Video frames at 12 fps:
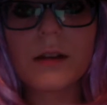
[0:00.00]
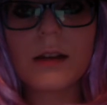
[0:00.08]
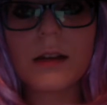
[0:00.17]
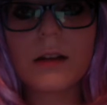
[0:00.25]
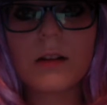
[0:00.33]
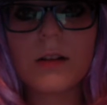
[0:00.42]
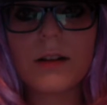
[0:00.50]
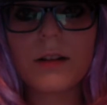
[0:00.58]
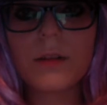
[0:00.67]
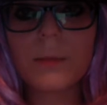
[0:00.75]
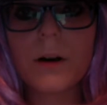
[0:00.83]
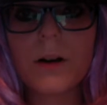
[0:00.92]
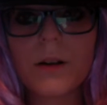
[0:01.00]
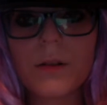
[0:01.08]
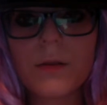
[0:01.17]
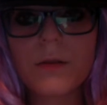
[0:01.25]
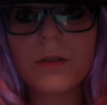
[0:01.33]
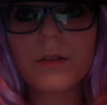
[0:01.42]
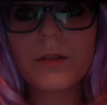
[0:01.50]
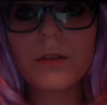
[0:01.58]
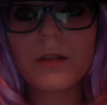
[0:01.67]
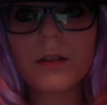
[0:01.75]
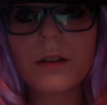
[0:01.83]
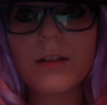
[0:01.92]
and collides with particles,
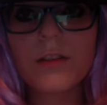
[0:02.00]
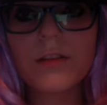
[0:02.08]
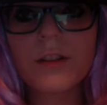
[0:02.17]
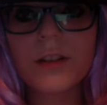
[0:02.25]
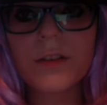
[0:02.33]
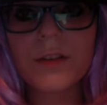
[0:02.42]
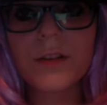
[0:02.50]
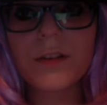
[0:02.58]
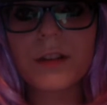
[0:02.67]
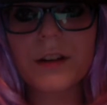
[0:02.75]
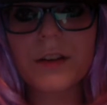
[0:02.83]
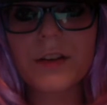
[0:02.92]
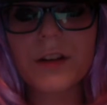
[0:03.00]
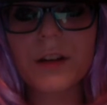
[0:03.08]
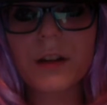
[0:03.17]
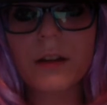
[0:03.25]
and this transfers energy.